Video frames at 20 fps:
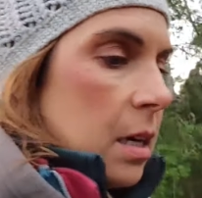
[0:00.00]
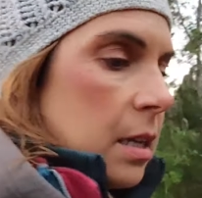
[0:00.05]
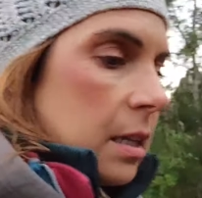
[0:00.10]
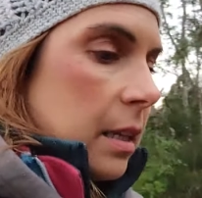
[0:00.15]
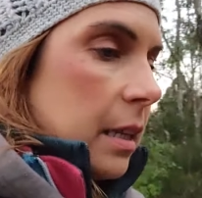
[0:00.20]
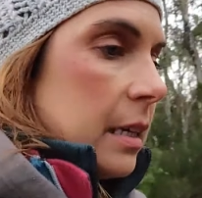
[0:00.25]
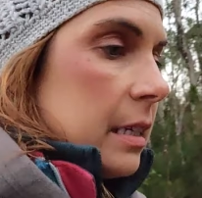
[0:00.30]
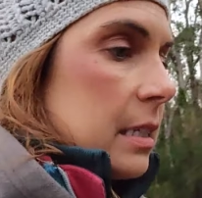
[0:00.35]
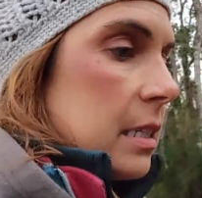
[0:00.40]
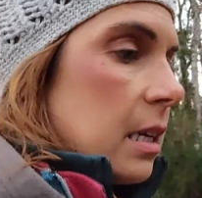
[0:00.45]

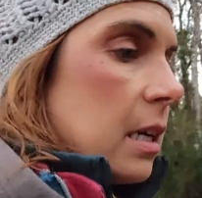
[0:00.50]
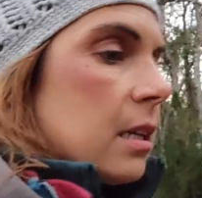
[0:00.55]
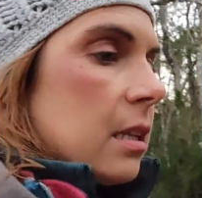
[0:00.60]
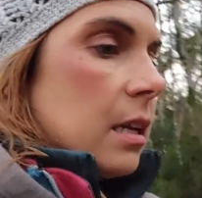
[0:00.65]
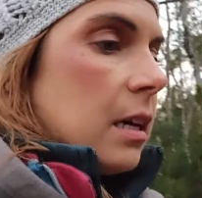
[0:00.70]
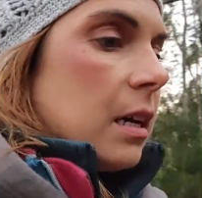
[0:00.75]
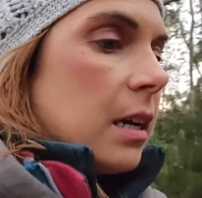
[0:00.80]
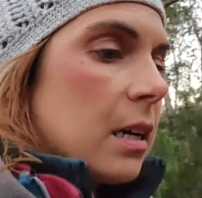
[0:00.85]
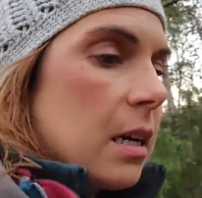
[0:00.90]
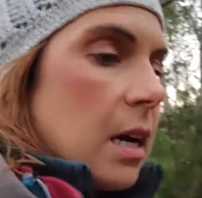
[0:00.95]
LASIK,
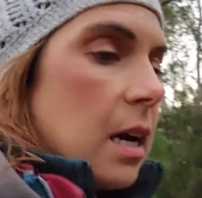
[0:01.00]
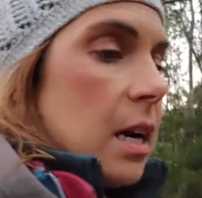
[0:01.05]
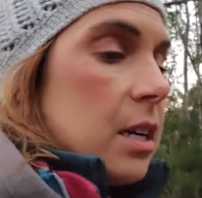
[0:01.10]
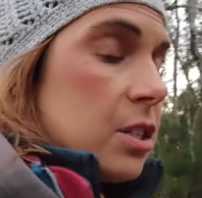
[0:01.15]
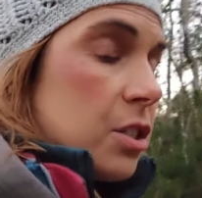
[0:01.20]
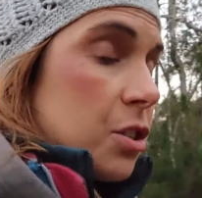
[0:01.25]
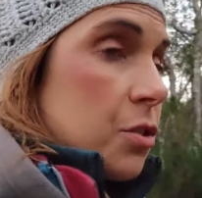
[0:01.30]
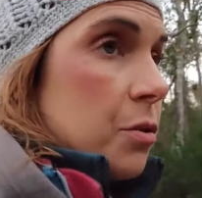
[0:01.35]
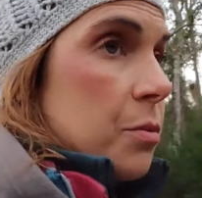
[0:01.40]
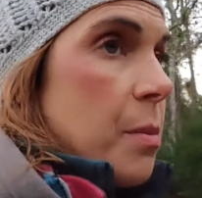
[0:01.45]
like, I
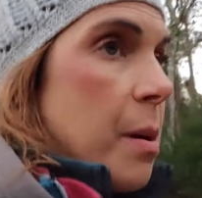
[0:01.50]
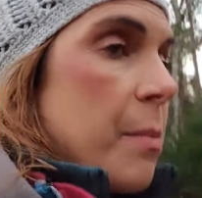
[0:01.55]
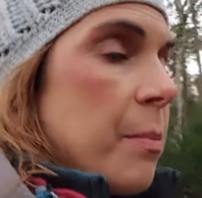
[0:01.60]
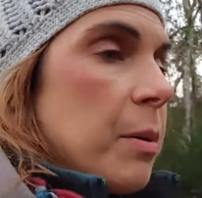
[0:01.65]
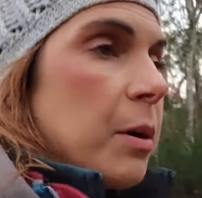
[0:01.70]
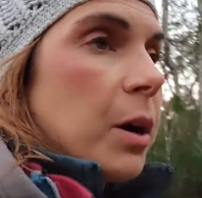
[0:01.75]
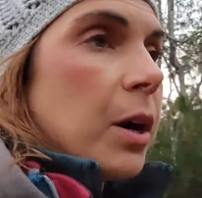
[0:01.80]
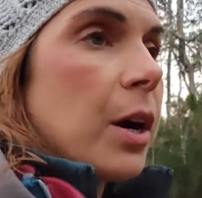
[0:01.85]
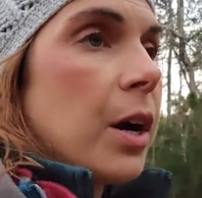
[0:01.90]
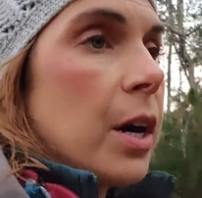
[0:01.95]
just
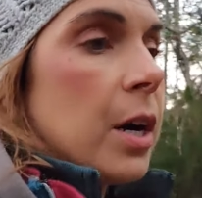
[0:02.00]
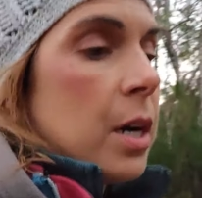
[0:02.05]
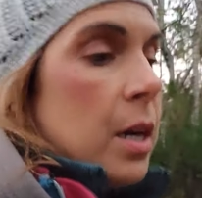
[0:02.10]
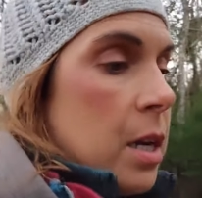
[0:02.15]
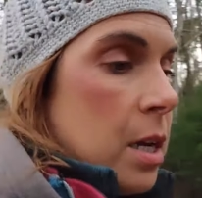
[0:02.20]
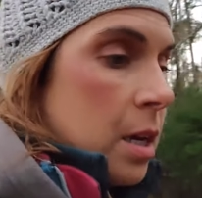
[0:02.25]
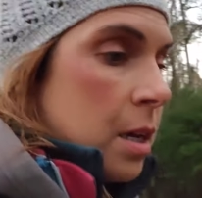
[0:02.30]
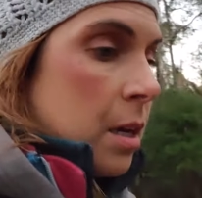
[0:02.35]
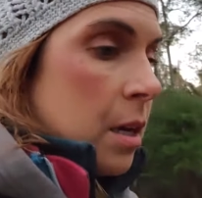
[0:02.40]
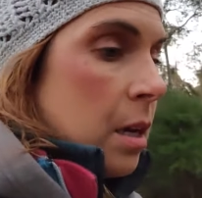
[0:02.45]
remember
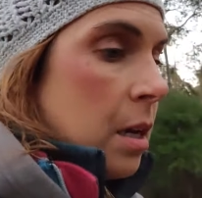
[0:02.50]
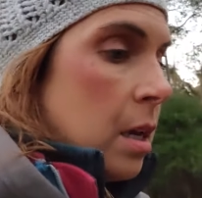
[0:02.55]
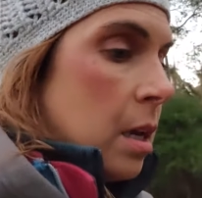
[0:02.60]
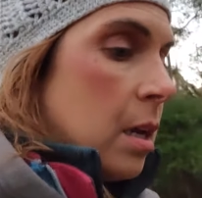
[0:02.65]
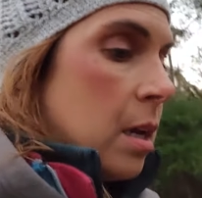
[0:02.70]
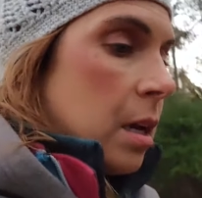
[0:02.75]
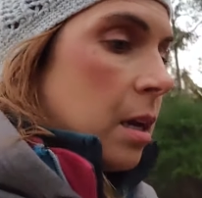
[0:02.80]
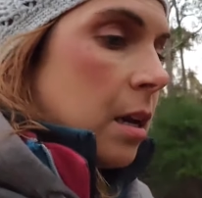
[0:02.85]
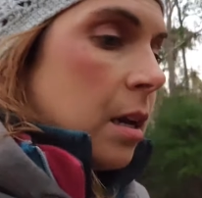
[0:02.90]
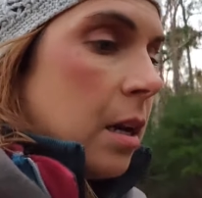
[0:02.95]

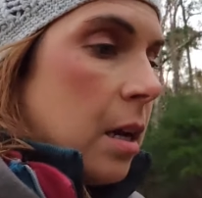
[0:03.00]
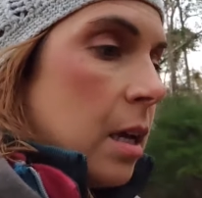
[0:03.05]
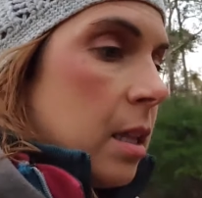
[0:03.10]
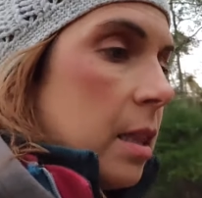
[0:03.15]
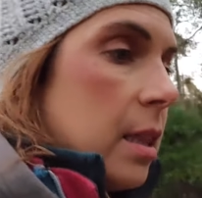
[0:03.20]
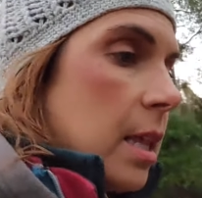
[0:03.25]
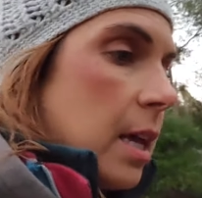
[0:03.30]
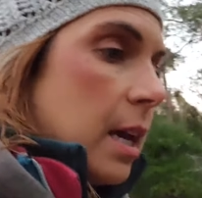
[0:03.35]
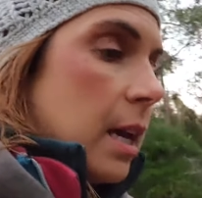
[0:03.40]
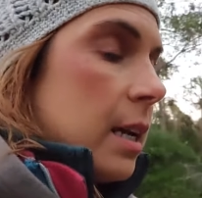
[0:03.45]

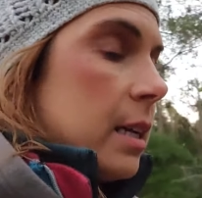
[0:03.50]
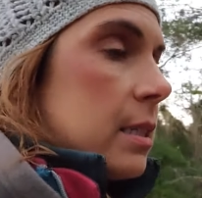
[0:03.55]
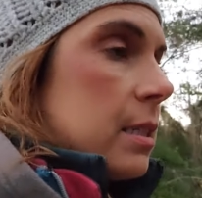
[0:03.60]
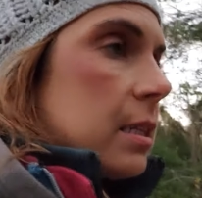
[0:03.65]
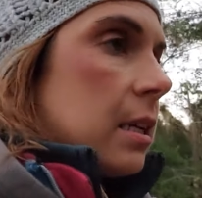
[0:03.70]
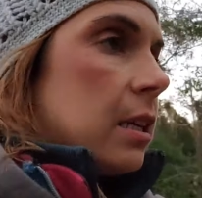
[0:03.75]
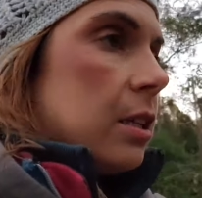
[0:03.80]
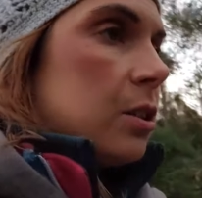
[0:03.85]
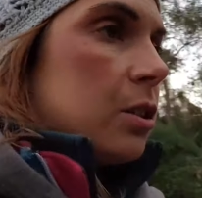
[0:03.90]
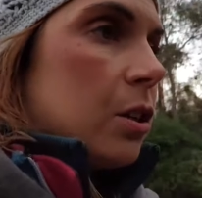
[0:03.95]
they
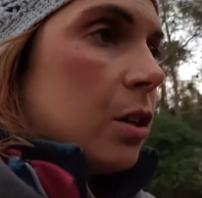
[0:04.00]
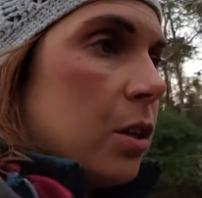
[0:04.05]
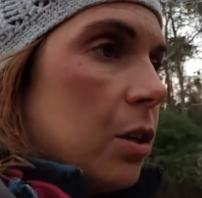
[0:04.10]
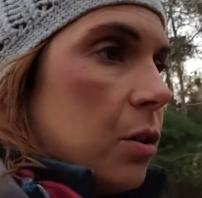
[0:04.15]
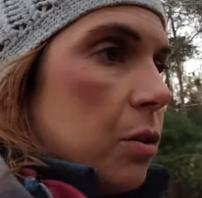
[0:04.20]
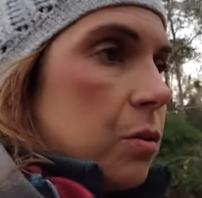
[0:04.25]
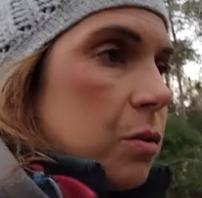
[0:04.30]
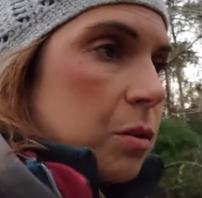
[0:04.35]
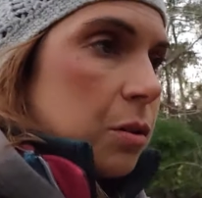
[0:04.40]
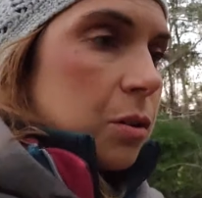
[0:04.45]
said
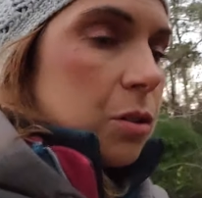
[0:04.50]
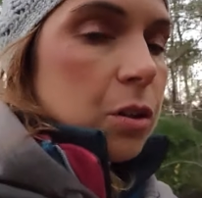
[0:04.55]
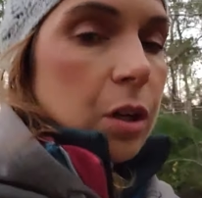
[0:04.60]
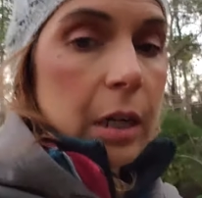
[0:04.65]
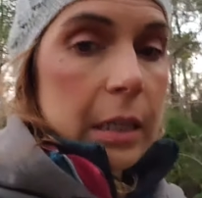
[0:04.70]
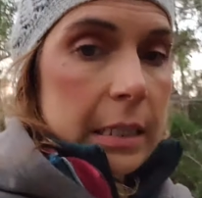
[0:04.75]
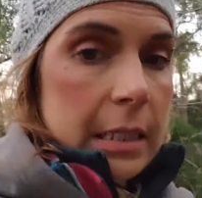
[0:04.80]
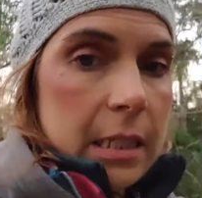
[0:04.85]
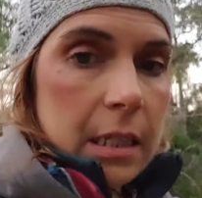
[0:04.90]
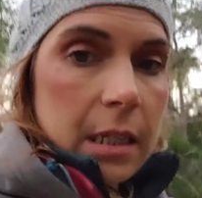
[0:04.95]
to
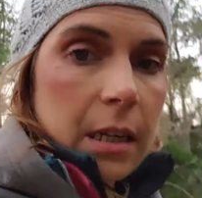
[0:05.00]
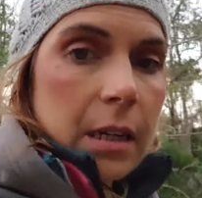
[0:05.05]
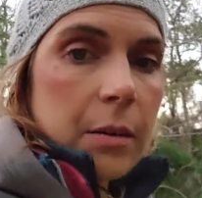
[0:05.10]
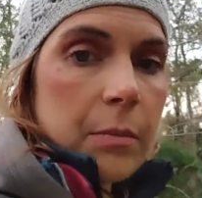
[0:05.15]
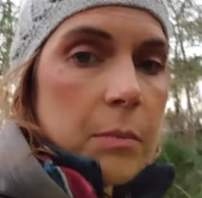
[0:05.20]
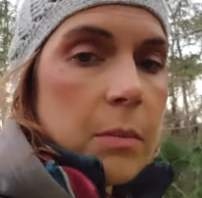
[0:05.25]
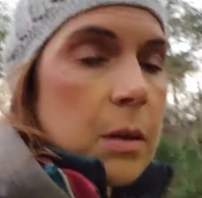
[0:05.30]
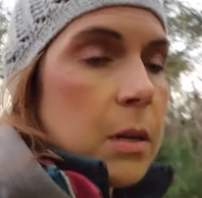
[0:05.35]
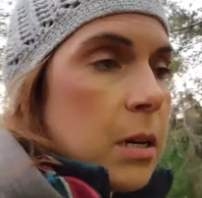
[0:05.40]
try to sleep.